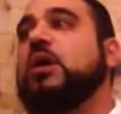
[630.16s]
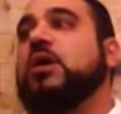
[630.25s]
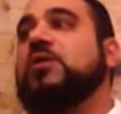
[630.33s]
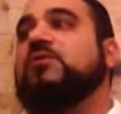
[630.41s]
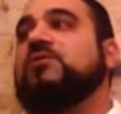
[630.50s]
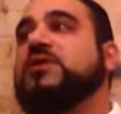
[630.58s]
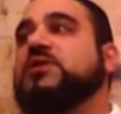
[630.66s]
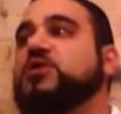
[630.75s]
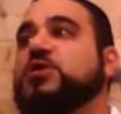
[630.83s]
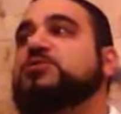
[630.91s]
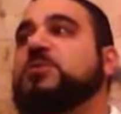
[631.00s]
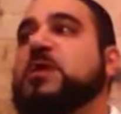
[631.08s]
of the
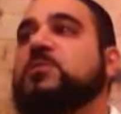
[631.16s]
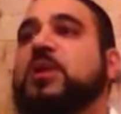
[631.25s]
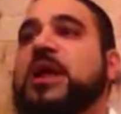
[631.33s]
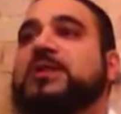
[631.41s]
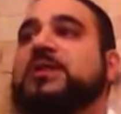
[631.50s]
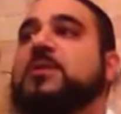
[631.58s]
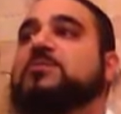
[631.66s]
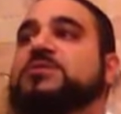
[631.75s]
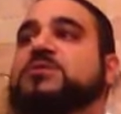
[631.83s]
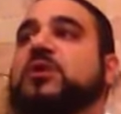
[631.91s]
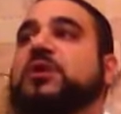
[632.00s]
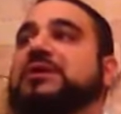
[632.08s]
Jewish people ended up
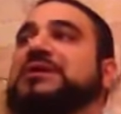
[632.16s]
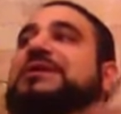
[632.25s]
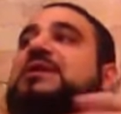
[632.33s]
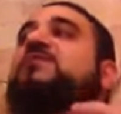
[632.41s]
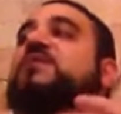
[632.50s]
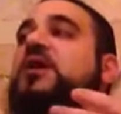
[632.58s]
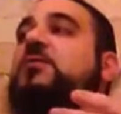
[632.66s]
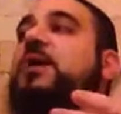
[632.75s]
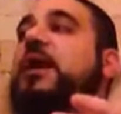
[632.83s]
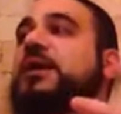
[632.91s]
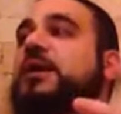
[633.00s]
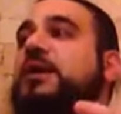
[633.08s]
starting to leave their
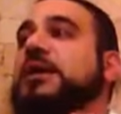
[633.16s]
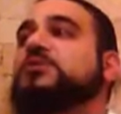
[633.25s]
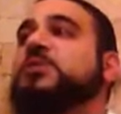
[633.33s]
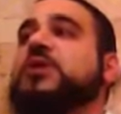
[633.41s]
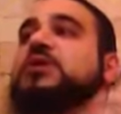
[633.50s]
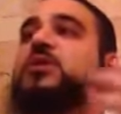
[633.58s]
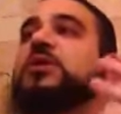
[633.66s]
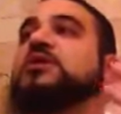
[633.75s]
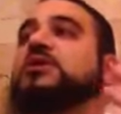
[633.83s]
body. And that's why they told